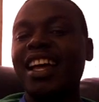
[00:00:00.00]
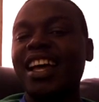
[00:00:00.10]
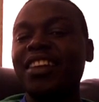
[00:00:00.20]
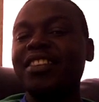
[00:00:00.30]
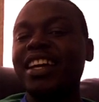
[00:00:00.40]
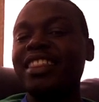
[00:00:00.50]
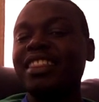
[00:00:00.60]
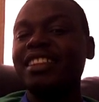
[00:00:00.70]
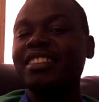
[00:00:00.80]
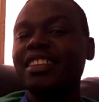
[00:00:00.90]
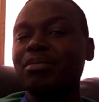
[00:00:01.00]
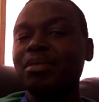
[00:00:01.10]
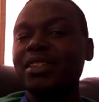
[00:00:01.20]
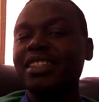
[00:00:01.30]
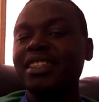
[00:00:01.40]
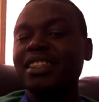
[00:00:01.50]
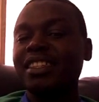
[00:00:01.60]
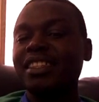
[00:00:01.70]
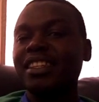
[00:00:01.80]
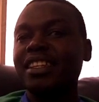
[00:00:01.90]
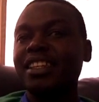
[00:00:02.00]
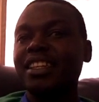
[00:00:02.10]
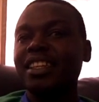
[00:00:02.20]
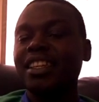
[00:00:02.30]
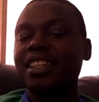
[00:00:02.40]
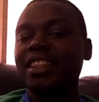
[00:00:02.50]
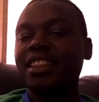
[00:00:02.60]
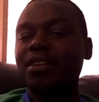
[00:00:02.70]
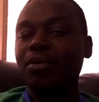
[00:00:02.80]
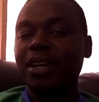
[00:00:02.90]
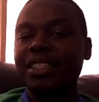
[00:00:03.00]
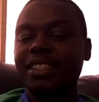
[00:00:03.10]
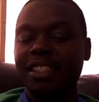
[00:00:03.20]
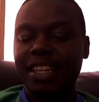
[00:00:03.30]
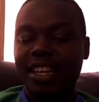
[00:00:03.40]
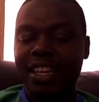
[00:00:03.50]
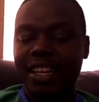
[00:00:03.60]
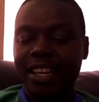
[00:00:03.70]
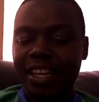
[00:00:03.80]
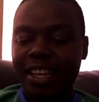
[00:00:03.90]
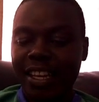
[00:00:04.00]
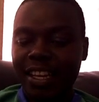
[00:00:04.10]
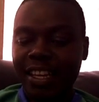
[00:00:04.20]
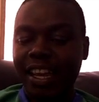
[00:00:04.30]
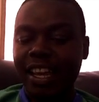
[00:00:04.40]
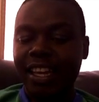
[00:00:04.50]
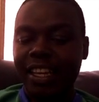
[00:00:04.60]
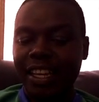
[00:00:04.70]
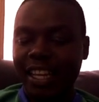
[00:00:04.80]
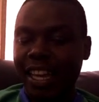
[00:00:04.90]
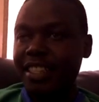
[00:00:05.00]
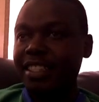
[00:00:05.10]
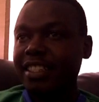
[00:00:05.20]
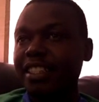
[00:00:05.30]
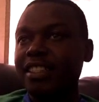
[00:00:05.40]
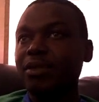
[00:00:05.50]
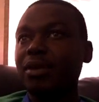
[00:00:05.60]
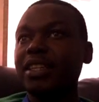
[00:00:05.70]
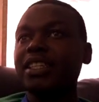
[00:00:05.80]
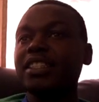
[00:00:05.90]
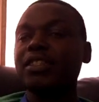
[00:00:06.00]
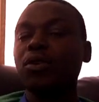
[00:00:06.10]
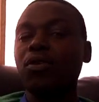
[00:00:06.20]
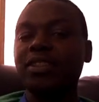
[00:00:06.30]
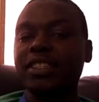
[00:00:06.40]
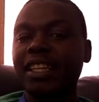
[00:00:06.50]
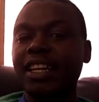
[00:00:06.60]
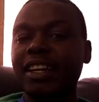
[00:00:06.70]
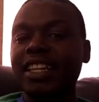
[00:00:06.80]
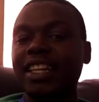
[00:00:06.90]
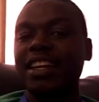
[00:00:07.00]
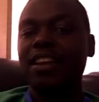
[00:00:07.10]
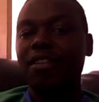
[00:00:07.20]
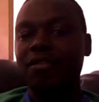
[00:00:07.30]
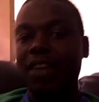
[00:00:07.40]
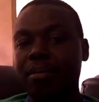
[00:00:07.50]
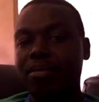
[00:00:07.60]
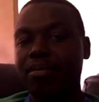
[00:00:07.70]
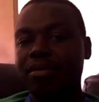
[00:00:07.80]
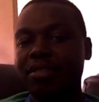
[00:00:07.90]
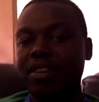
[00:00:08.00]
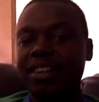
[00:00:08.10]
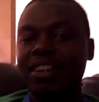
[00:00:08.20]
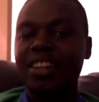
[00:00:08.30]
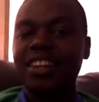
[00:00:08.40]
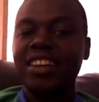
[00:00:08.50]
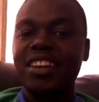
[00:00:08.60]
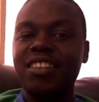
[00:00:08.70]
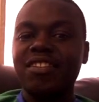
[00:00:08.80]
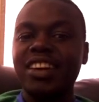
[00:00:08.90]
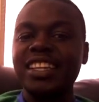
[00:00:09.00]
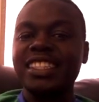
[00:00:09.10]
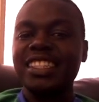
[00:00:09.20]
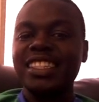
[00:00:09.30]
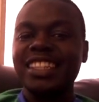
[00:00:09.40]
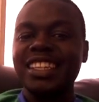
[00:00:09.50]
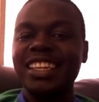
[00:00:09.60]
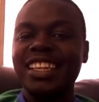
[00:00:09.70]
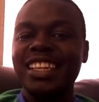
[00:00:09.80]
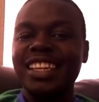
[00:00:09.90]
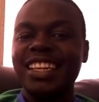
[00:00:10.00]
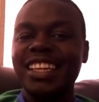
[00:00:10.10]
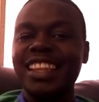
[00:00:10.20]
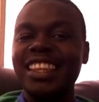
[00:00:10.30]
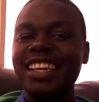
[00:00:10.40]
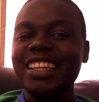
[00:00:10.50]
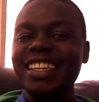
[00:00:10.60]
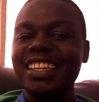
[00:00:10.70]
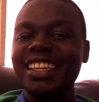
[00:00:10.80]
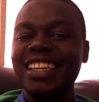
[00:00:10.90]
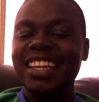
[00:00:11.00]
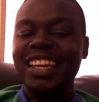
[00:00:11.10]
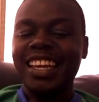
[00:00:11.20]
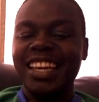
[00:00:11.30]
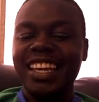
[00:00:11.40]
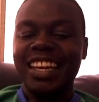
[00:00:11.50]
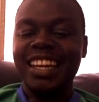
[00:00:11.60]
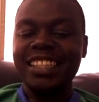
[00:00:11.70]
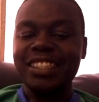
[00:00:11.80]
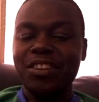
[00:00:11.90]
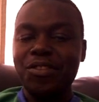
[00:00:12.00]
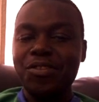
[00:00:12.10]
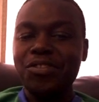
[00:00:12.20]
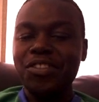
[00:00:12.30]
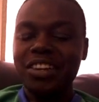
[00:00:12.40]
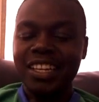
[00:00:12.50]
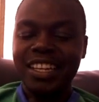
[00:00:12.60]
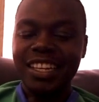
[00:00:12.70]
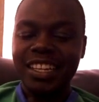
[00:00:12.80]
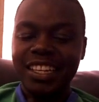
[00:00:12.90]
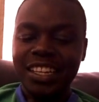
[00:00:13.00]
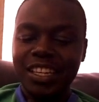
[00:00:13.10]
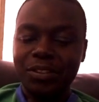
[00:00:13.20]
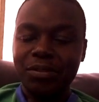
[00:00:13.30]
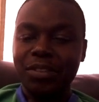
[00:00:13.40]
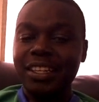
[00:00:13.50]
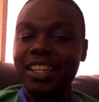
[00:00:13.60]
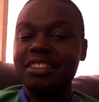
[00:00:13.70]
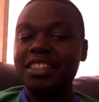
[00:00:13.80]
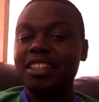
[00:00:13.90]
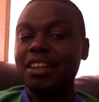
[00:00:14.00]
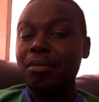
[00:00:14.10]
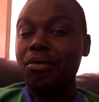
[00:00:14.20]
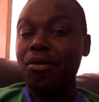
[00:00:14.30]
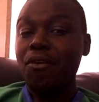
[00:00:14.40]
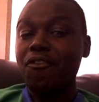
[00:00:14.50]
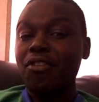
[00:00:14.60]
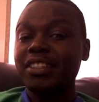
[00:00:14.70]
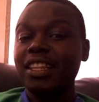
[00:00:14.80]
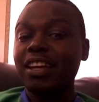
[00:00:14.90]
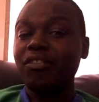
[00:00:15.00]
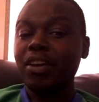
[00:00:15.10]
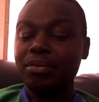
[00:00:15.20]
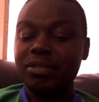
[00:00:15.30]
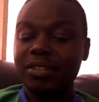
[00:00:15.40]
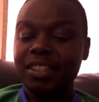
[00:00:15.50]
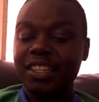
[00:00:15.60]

Are you done that statement? The word has is the what? Is the auxiliary verb. Right? And then let's go to the next example of auxiliary verbs.